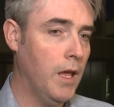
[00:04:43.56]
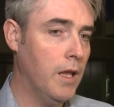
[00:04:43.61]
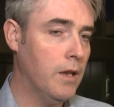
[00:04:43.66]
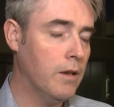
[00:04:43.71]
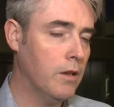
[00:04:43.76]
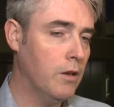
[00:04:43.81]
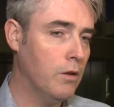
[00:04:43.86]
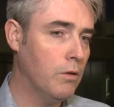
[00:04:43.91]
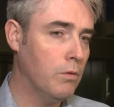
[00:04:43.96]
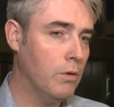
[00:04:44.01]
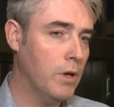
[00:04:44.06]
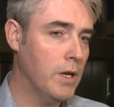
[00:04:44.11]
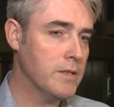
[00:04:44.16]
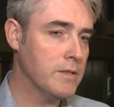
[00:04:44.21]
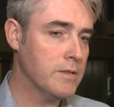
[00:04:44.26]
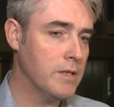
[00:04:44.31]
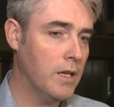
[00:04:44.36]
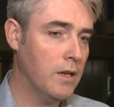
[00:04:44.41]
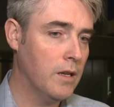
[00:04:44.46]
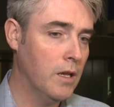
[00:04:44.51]
And as I
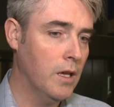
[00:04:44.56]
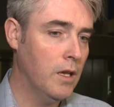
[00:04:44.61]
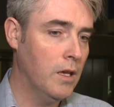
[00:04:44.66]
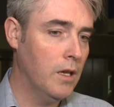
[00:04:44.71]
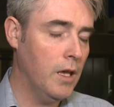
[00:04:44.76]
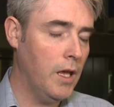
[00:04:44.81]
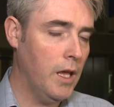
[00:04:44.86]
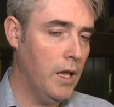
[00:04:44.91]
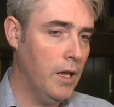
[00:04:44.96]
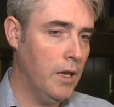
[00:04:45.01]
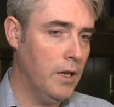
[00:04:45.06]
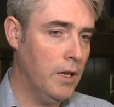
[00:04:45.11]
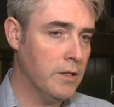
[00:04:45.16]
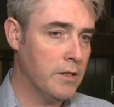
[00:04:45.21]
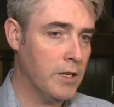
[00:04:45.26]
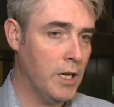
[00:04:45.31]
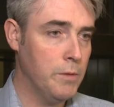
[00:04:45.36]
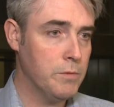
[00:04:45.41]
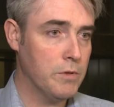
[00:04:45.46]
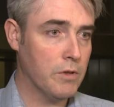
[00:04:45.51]
said, in
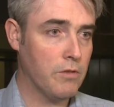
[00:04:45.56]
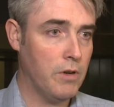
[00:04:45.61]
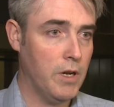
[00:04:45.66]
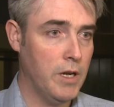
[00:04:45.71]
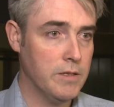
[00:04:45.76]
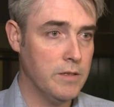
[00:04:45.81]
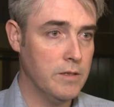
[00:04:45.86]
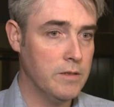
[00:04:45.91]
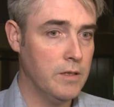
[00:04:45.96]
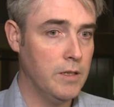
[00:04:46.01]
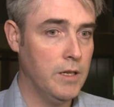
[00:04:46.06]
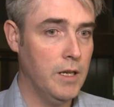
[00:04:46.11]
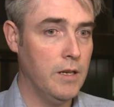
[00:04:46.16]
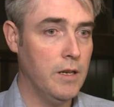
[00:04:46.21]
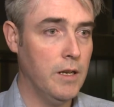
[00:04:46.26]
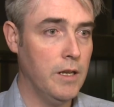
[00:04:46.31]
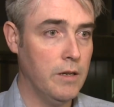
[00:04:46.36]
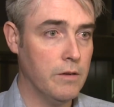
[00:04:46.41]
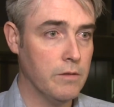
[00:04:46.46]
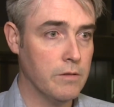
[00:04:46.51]
times of crisis, you need
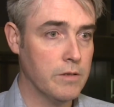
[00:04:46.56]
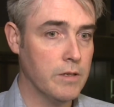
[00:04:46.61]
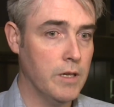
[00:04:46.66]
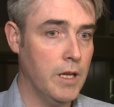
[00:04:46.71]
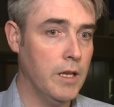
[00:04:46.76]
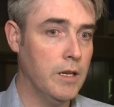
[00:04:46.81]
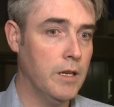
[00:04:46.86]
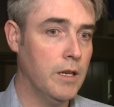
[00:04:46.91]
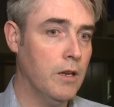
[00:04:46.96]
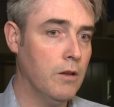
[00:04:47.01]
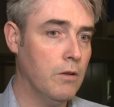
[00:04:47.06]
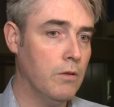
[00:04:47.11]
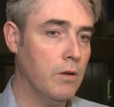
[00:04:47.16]
leaders, and